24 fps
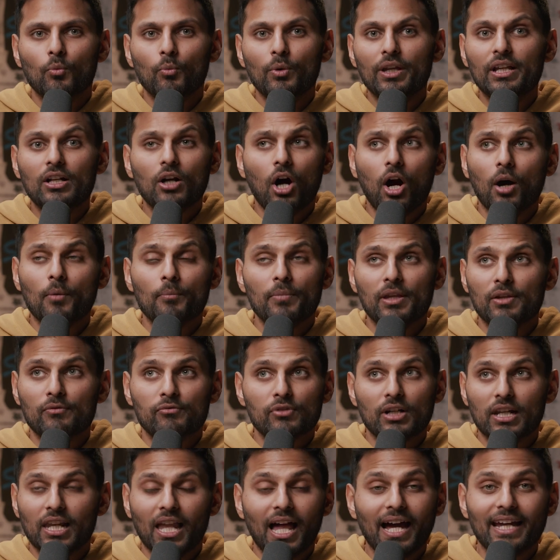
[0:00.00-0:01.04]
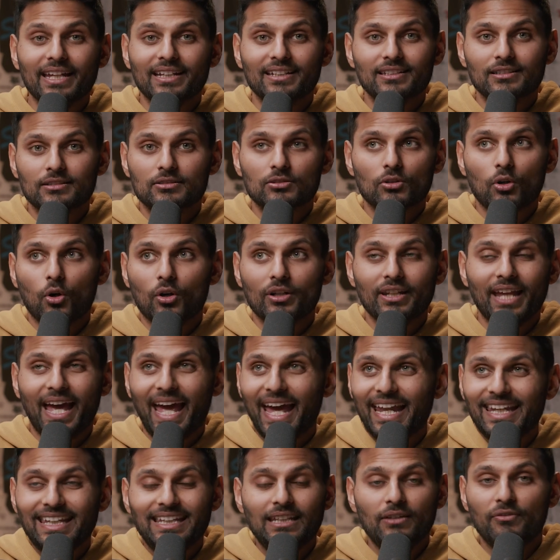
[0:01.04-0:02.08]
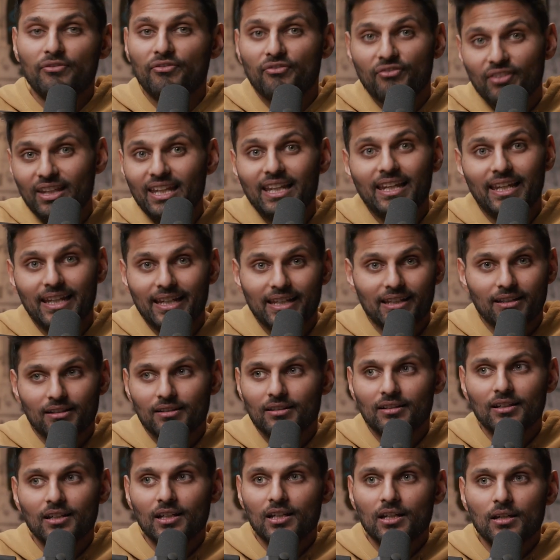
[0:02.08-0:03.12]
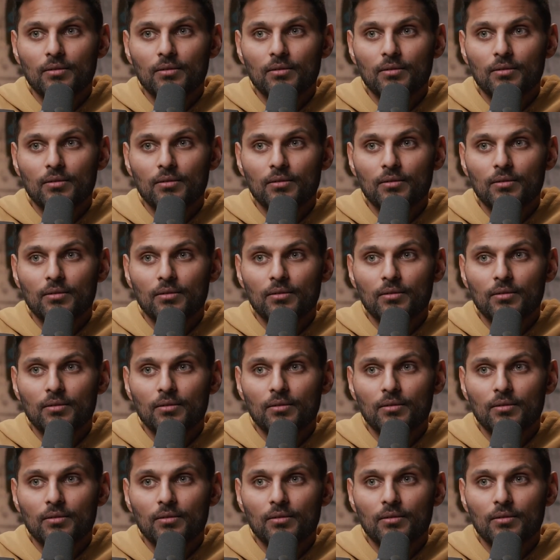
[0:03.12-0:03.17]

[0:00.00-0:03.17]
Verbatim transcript: we can't be reliant on any feeling